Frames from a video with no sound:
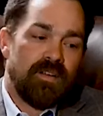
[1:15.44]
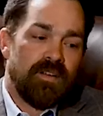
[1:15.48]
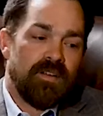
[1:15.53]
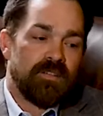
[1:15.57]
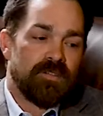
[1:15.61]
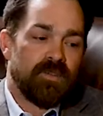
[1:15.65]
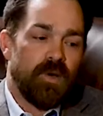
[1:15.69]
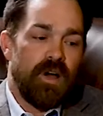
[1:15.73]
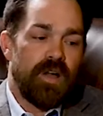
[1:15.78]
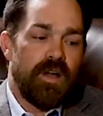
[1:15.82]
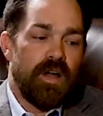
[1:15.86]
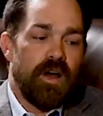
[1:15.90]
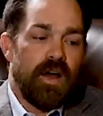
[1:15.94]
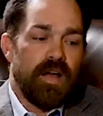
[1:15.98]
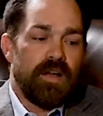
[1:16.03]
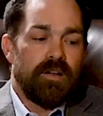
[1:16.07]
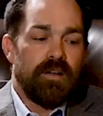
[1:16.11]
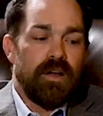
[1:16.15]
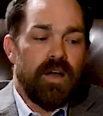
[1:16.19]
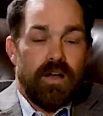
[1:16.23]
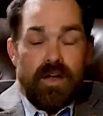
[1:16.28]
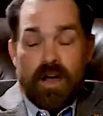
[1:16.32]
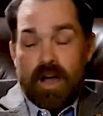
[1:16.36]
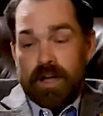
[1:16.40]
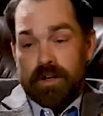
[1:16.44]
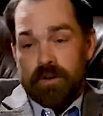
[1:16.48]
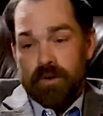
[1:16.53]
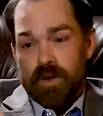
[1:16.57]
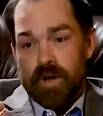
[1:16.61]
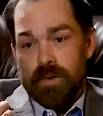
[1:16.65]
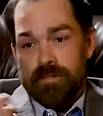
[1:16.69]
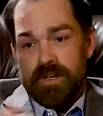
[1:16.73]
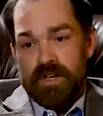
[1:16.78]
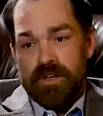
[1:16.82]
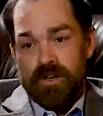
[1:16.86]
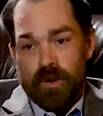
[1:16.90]
So I
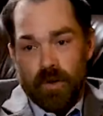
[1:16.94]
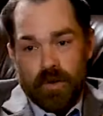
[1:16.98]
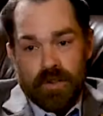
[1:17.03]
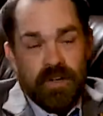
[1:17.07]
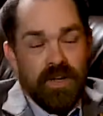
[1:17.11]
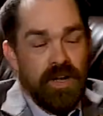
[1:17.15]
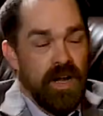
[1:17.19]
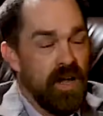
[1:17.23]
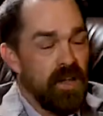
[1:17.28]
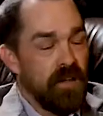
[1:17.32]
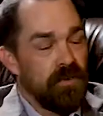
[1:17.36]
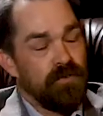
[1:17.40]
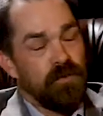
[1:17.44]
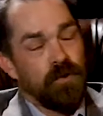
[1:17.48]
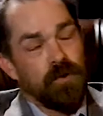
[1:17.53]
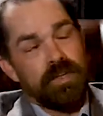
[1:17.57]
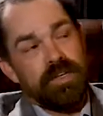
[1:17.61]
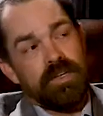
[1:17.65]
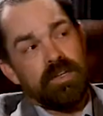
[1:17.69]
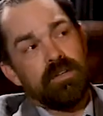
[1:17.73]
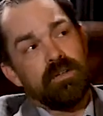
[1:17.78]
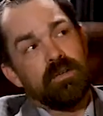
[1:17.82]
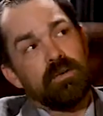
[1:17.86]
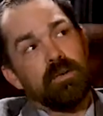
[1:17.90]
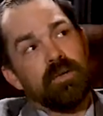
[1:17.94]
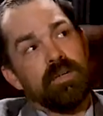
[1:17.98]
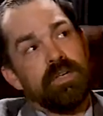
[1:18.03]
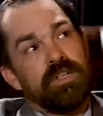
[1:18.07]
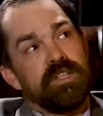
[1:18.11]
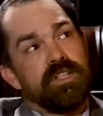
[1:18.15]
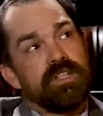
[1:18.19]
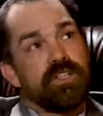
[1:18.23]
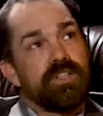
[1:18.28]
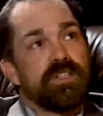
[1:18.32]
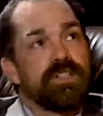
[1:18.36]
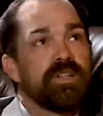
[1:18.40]
grew up in Northern California,
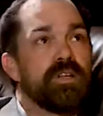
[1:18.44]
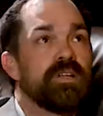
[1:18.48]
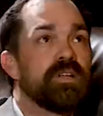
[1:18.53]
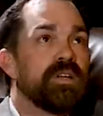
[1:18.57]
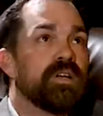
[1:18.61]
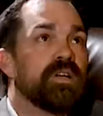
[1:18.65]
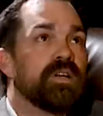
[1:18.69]
which,